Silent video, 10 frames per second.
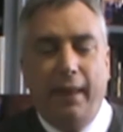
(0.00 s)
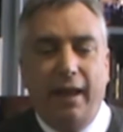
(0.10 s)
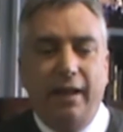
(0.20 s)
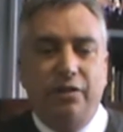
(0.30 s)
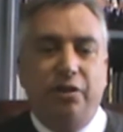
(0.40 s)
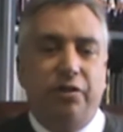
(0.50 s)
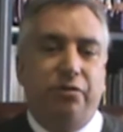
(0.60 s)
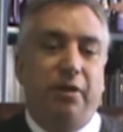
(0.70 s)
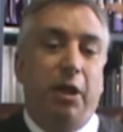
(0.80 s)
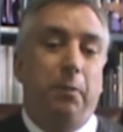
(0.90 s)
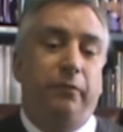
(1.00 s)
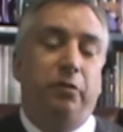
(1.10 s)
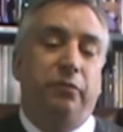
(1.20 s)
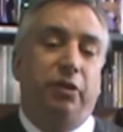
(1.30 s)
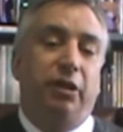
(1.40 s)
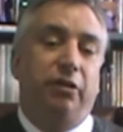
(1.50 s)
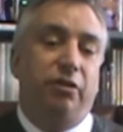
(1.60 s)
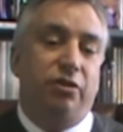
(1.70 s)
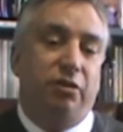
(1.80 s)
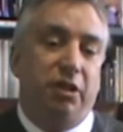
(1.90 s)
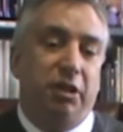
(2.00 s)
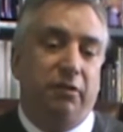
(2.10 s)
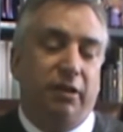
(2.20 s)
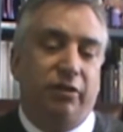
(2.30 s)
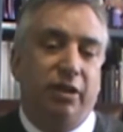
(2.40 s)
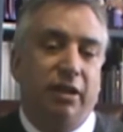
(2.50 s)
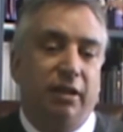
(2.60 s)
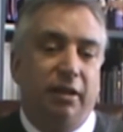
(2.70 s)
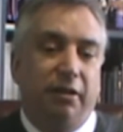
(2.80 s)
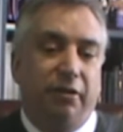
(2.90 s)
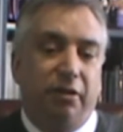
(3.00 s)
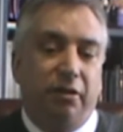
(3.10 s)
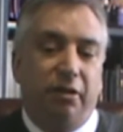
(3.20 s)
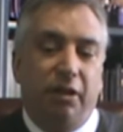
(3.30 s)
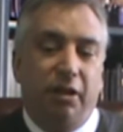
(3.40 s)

and it's also helpful for others to hear it. The